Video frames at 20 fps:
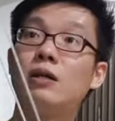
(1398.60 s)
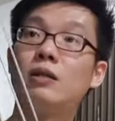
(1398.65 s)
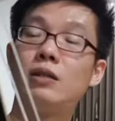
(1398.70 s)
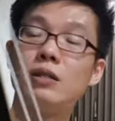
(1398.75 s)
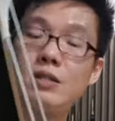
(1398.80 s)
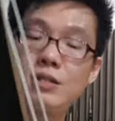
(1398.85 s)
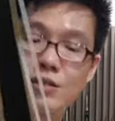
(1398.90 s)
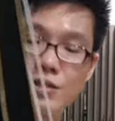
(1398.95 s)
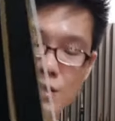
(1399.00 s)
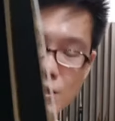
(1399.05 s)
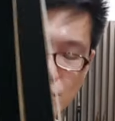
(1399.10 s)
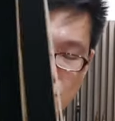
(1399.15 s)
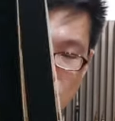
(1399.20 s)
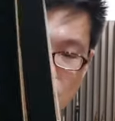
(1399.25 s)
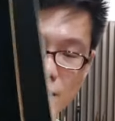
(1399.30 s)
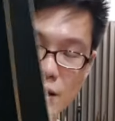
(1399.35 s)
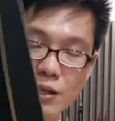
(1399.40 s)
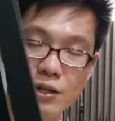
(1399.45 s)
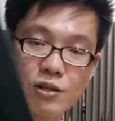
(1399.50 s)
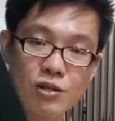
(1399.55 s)
This is just
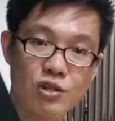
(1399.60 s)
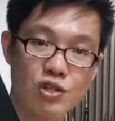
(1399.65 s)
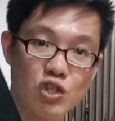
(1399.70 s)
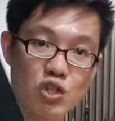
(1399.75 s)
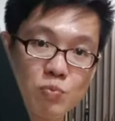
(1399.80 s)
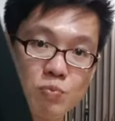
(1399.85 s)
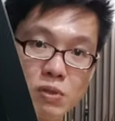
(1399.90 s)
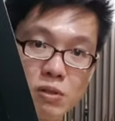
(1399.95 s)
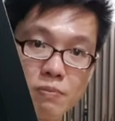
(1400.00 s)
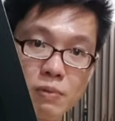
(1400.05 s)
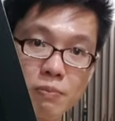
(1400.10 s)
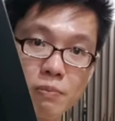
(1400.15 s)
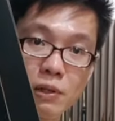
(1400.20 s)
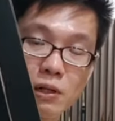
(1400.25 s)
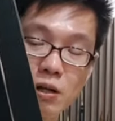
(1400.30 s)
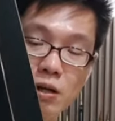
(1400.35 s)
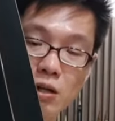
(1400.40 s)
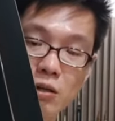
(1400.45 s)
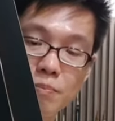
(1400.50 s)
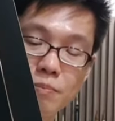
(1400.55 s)
another Super
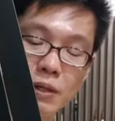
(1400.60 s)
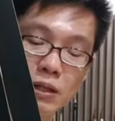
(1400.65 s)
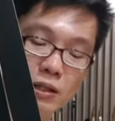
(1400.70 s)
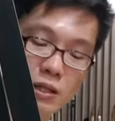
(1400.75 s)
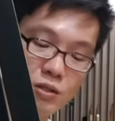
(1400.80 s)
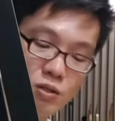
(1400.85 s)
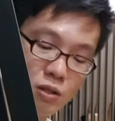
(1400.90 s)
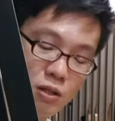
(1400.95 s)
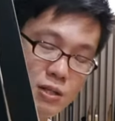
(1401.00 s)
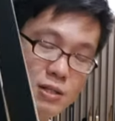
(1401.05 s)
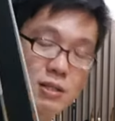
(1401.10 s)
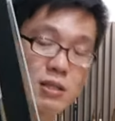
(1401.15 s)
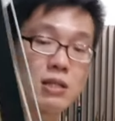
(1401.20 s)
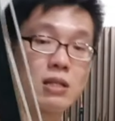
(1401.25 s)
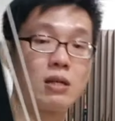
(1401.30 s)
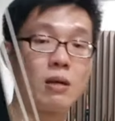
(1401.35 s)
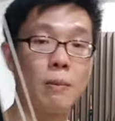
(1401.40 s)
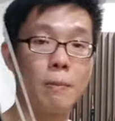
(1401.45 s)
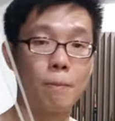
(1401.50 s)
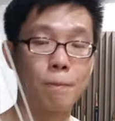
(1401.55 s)
Babylon, but this one is
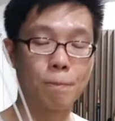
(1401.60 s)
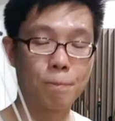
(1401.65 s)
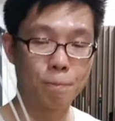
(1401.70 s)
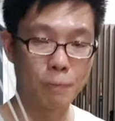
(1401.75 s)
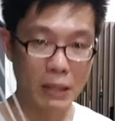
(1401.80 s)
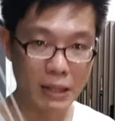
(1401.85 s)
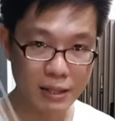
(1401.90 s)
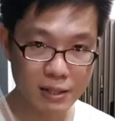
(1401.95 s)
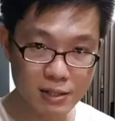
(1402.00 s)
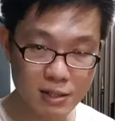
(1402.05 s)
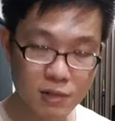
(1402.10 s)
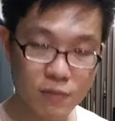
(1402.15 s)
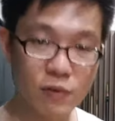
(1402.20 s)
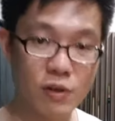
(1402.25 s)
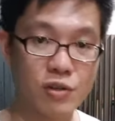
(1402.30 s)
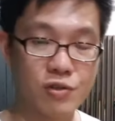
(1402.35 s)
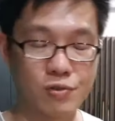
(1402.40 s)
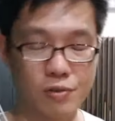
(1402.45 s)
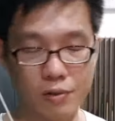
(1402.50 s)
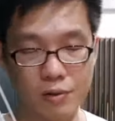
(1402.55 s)
the base
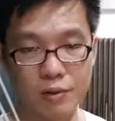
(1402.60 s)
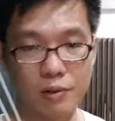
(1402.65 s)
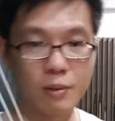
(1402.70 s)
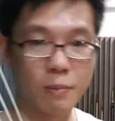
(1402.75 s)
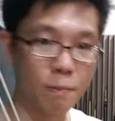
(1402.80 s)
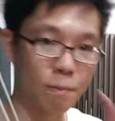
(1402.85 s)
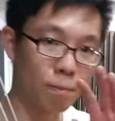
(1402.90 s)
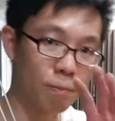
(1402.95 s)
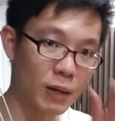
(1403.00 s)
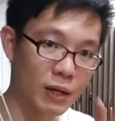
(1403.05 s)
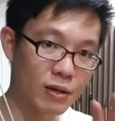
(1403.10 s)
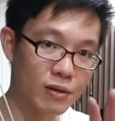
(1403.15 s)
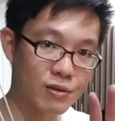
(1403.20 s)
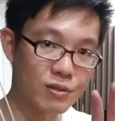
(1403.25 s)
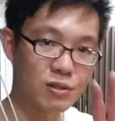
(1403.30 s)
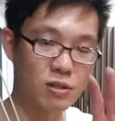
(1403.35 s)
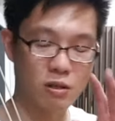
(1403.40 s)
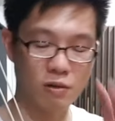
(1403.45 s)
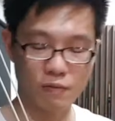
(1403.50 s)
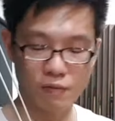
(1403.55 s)
version. The
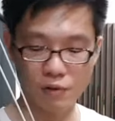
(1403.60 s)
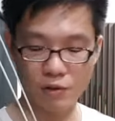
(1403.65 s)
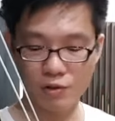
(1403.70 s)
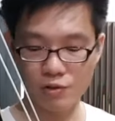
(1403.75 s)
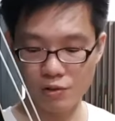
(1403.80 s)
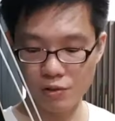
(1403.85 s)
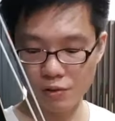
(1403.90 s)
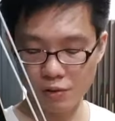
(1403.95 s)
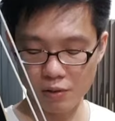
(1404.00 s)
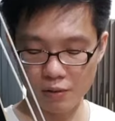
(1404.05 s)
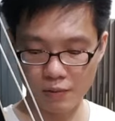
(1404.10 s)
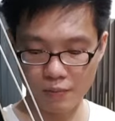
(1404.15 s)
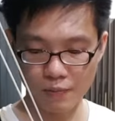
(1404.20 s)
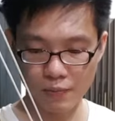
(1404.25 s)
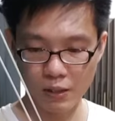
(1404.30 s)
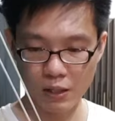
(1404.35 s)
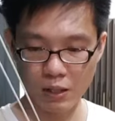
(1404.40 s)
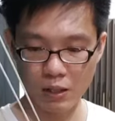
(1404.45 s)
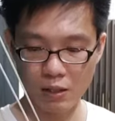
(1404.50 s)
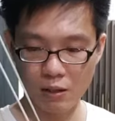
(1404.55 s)
base version.
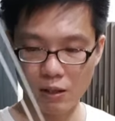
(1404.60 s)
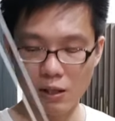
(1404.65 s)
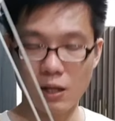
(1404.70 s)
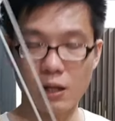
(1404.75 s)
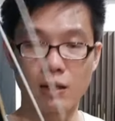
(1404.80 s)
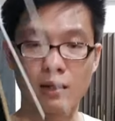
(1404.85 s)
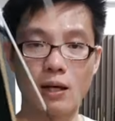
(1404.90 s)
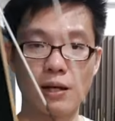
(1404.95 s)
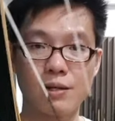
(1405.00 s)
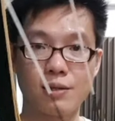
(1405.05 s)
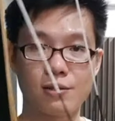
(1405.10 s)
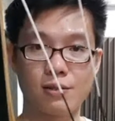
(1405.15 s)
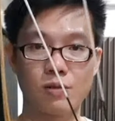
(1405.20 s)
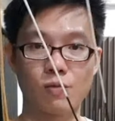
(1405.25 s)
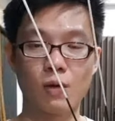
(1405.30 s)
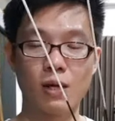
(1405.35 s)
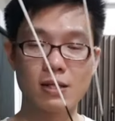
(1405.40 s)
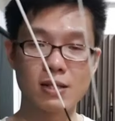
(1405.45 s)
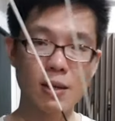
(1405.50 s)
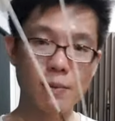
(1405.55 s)
That is,
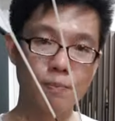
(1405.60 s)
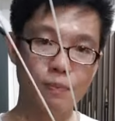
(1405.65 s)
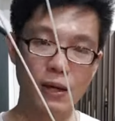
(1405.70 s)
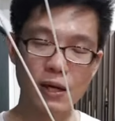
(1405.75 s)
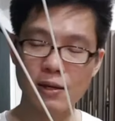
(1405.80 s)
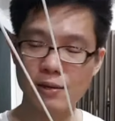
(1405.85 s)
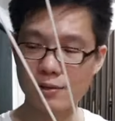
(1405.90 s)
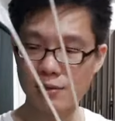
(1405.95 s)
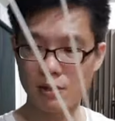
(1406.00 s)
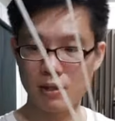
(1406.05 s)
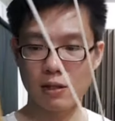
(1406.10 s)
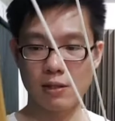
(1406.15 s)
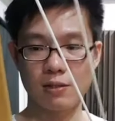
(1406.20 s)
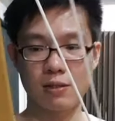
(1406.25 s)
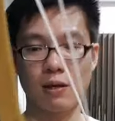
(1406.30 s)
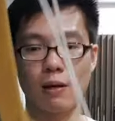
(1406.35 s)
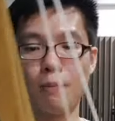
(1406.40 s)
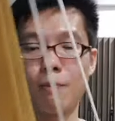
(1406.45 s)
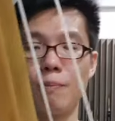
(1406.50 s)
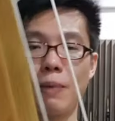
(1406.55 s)
when I say base,
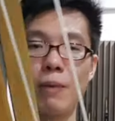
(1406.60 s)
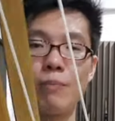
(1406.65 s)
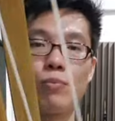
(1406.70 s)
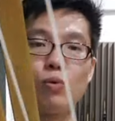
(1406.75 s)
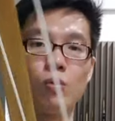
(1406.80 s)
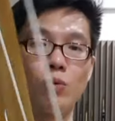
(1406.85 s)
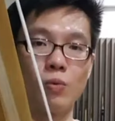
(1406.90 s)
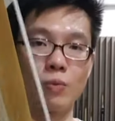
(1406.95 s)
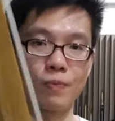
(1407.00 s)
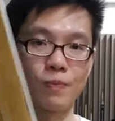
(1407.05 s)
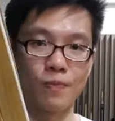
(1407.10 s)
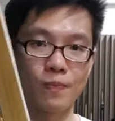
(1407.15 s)
is bamboo.